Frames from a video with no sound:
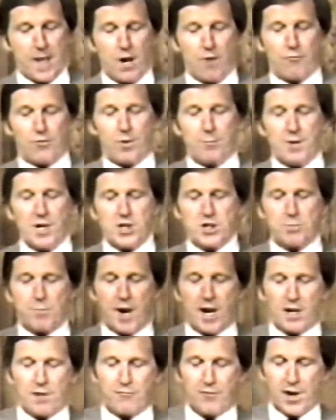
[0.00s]
from each
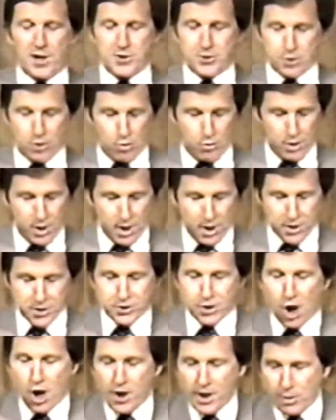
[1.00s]
manifesto,
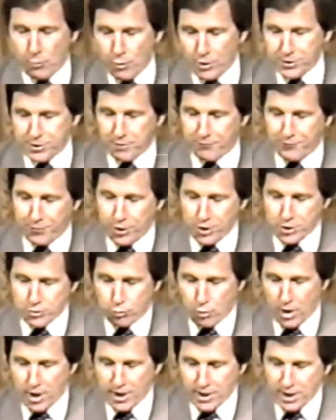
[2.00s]
starting with the first
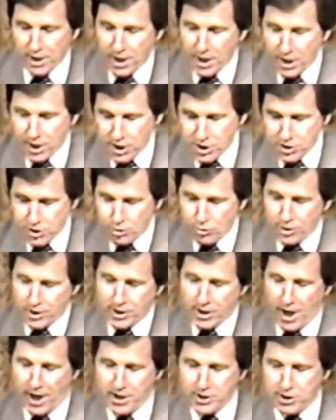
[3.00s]
one, issued in
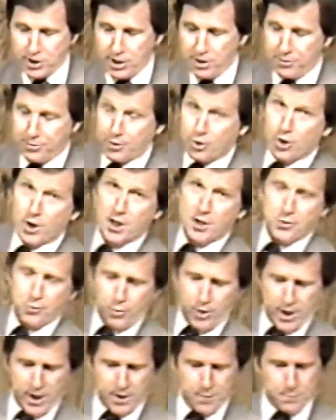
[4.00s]

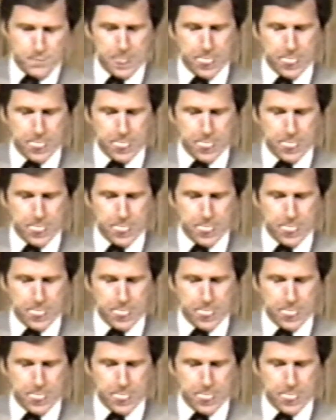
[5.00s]
1933.